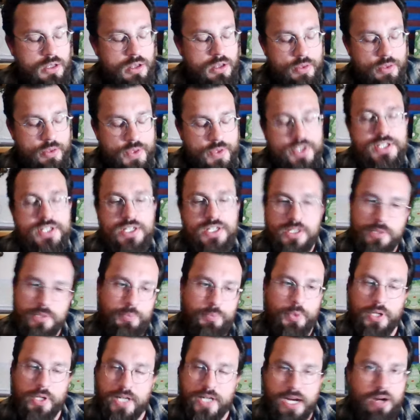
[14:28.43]
This is a
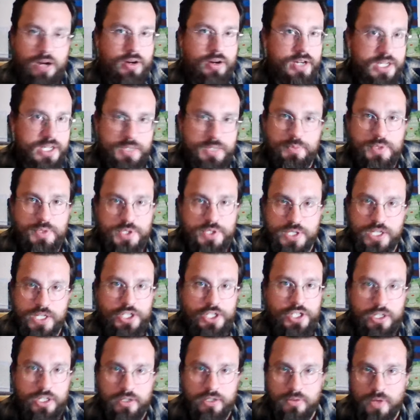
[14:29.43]
precarious
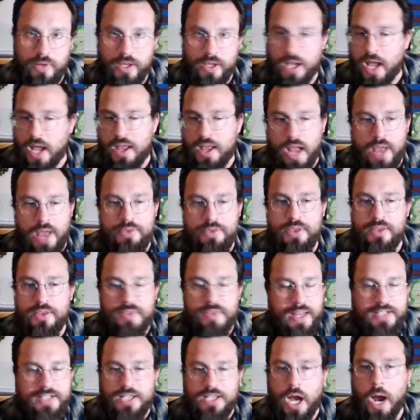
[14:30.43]
position. Like I, I think
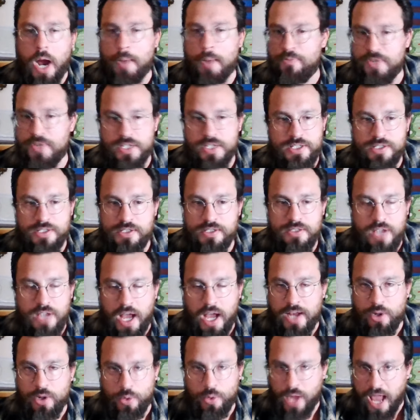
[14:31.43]
that's obvious. I
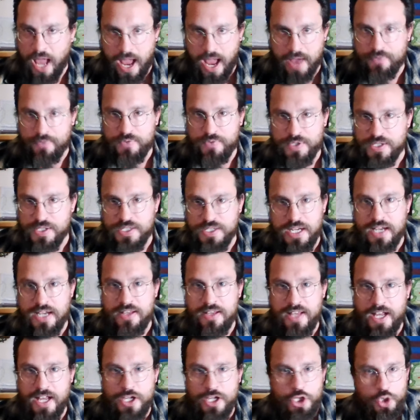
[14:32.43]
don't have to say
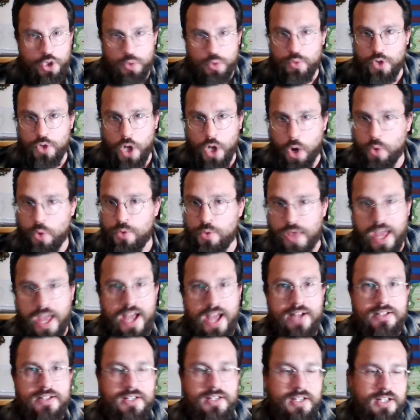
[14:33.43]
that. You know
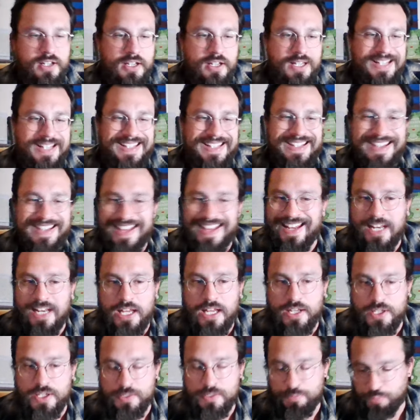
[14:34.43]
that. That
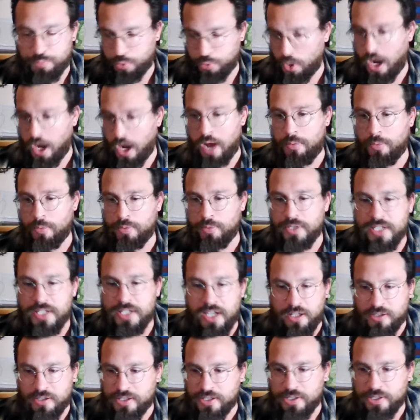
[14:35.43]
is probably a
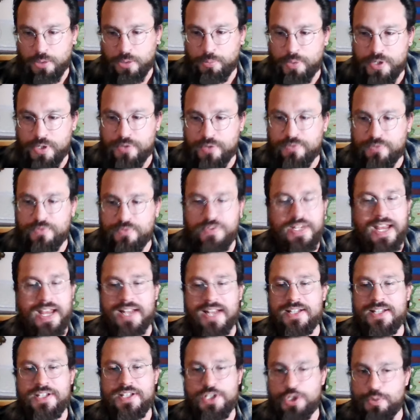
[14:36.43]
little bit of
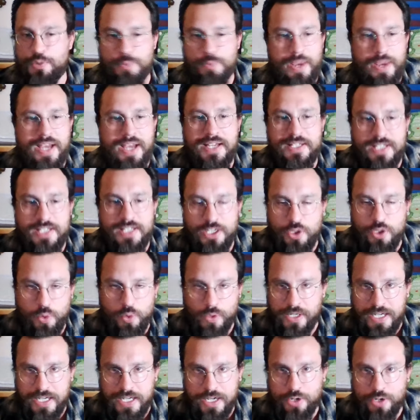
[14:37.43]
dead space in
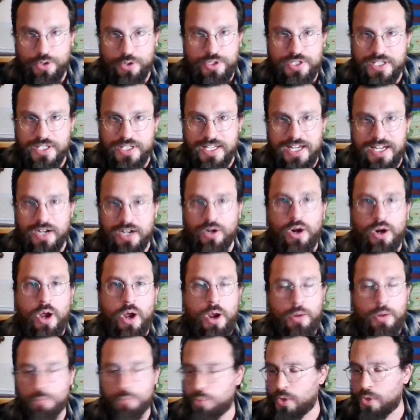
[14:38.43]
your ears to hear
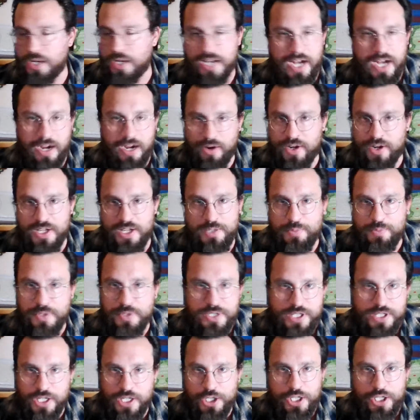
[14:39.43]
precarious
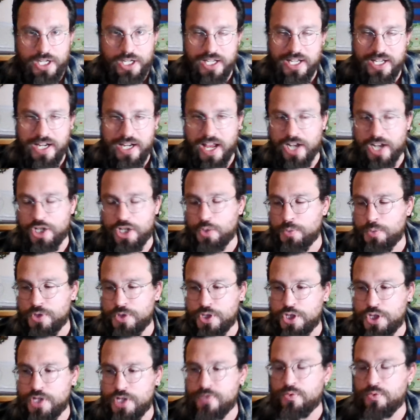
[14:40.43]
position in connection with the
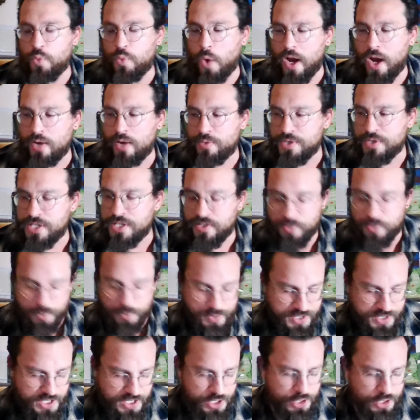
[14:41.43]
Chiefs wide receiver
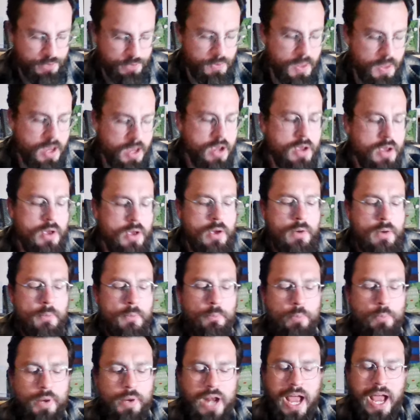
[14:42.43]
position.
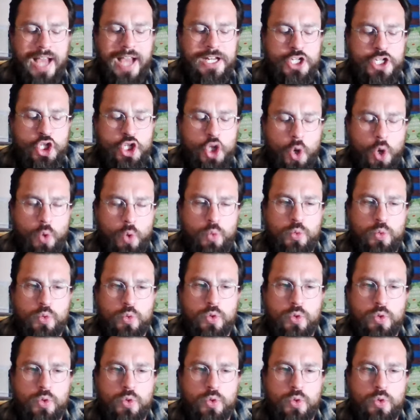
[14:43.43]
But I don't